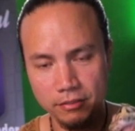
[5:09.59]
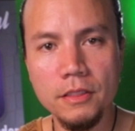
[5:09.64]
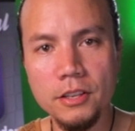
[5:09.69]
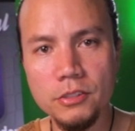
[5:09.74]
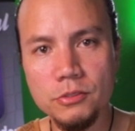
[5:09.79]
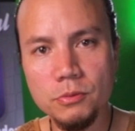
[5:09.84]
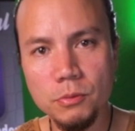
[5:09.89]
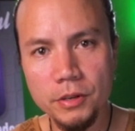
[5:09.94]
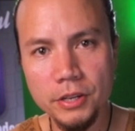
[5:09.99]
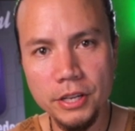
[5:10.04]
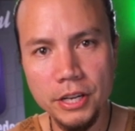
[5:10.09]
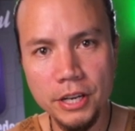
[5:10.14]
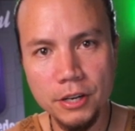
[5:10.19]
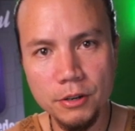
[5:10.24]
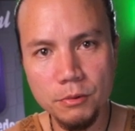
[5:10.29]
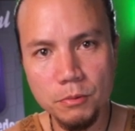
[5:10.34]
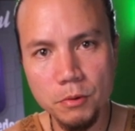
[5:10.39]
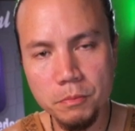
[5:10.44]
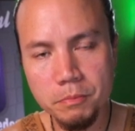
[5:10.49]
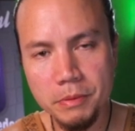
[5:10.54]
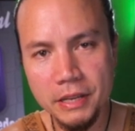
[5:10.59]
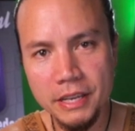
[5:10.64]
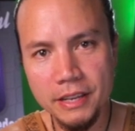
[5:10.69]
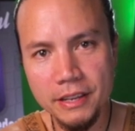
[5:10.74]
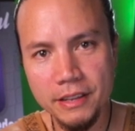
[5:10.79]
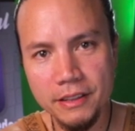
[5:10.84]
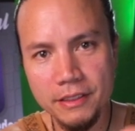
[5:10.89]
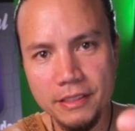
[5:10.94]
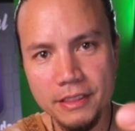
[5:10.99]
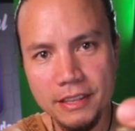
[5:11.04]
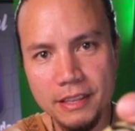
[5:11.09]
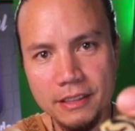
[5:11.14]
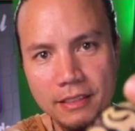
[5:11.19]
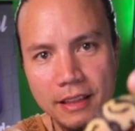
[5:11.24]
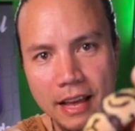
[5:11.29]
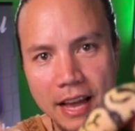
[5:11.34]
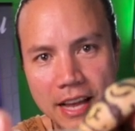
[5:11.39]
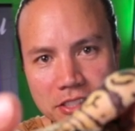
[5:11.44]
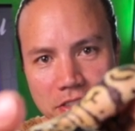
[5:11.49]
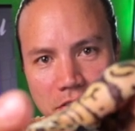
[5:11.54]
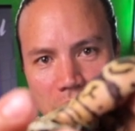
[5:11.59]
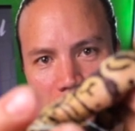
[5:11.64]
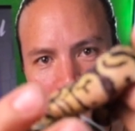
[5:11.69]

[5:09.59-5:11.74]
This one here will be the last